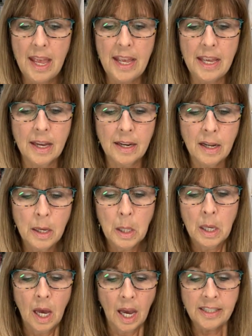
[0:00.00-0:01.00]
And
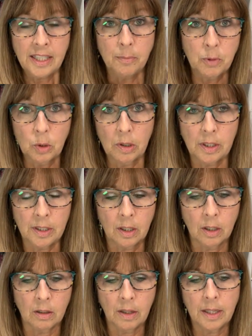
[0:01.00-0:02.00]
I keep grilling
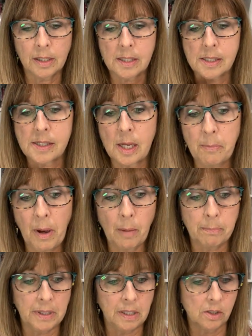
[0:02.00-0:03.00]
her, like, to say
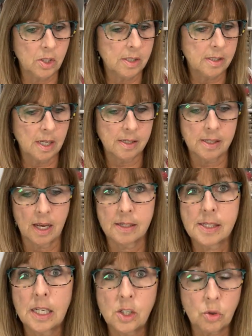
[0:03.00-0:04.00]
puppy, and she says
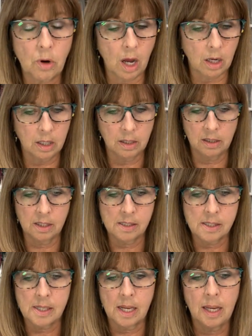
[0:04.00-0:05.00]
that. Say truck, and
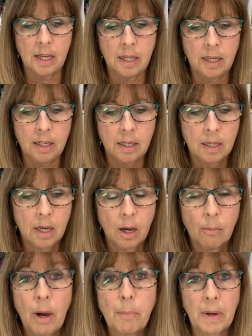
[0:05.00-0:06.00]
then say
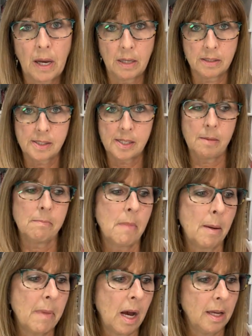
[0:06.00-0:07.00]
papa, and say
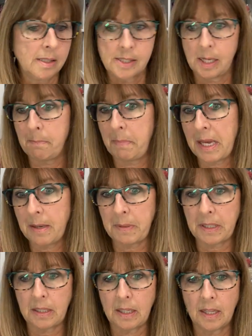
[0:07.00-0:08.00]
mama, and say
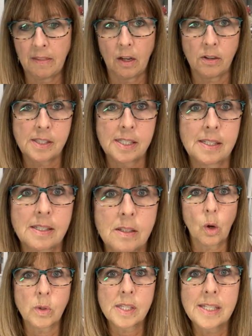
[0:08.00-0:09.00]
baby. And then I'll
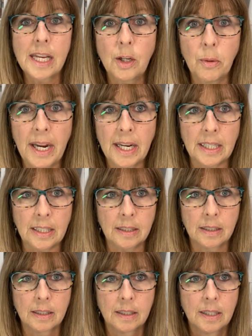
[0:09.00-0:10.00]
go, say
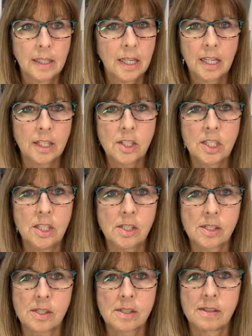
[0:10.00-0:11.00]
granny. And she
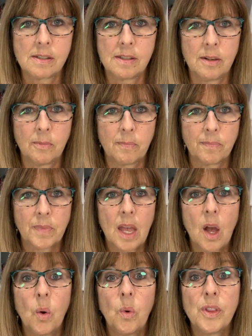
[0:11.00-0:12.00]
just, nope.
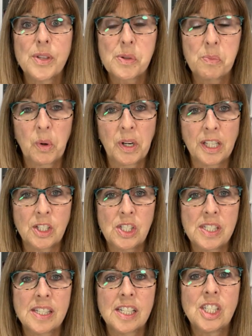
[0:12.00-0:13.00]
Well, this morning
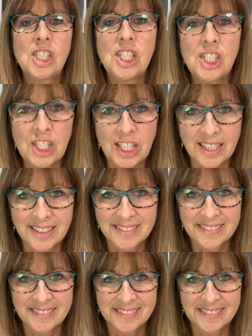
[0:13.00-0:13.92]
she said Gigi.